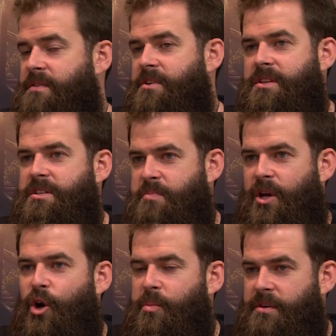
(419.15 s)
even in these
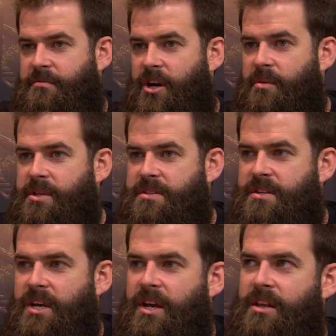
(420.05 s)
big open environments,
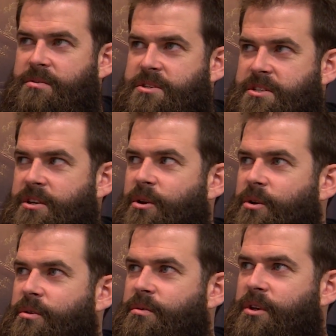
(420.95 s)
there's
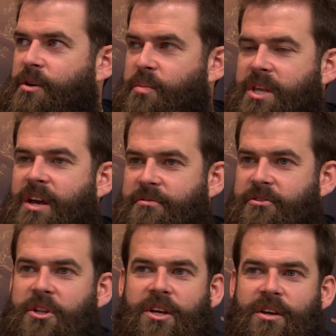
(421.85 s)
still going to be that
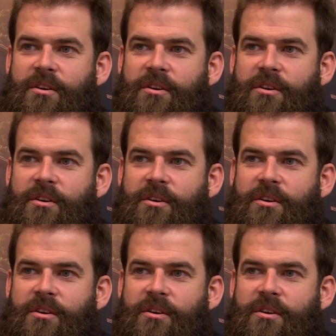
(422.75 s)
feeling